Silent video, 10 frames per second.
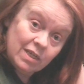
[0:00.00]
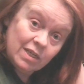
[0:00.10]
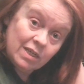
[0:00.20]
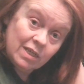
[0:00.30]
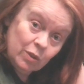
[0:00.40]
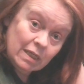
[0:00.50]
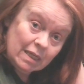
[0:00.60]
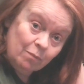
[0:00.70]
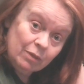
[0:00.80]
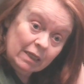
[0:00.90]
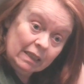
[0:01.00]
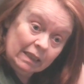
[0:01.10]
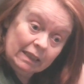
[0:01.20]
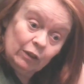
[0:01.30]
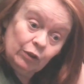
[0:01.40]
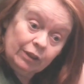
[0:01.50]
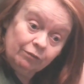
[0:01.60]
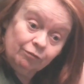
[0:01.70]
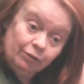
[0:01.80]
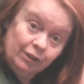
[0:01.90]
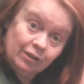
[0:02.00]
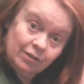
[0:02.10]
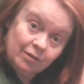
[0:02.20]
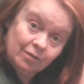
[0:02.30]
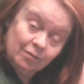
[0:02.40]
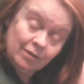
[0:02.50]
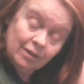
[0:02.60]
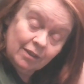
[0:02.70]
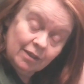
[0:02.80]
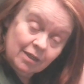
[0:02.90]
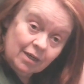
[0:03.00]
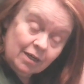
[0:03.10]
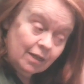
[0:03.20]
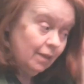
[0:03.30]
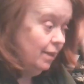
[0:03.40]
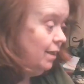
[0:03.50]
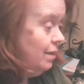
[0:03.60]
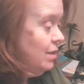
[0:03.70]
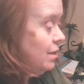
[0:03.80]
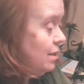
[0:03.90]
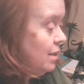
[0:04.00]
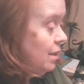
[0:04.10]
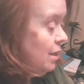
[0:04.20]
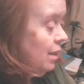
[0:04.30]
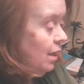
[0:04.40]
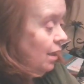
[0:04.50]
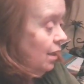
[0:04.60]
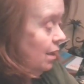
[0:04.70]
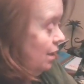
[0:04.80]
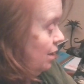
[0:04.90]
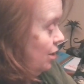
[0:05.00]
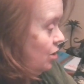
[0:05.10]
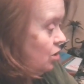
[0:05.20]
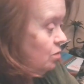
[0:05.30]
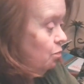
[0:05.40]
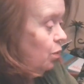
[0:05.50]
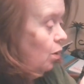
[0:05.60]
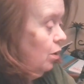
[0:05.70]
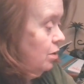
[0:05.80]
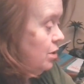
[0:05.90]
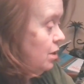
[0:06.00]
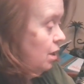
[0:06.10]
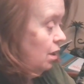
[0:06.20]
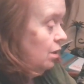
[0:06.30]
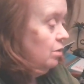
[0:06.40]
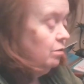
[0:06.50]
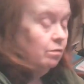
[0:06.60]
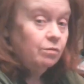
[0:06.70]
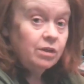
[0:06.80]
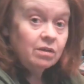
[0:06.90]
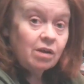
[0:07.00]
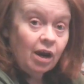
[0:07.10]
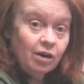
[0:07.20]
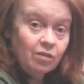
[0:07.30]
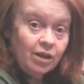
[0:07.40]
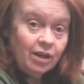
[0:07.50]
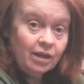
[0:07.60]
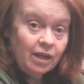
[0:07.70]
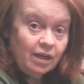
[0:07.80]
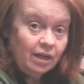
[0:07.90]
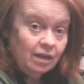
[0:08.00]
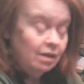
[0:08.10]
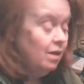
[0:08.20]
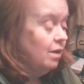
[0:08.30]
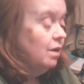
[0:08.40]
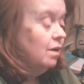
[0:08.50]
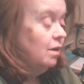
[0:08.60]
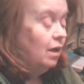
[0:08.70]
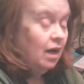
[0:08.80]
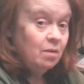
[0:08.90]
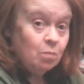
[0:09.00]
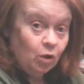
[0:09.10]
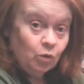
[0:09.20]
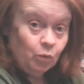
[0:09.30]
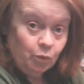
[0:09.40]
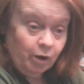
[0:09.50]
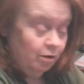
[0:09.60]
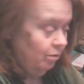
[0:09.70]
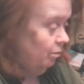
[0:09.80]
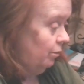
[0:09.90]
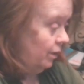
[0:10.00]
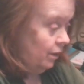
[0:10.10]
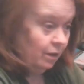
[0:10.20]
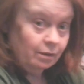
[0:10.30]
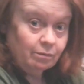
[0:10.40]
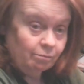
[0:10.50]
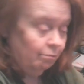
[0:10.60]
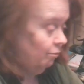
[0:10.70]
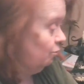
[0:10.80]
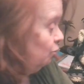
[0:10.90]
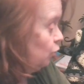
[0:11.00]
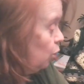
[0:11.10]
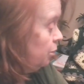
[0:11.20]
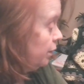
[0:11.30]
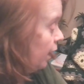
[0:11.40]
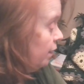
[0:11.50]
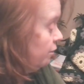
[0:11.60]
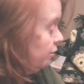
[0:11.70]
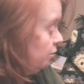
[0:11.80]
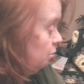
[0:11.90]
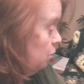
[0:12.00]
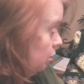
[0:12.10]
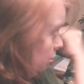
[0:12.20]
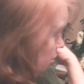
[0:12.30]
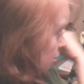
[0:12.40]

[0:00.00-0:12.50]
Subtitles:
I'm doing something a little different. This is part of the attire that a monk would wear, a Roman Catholic monk.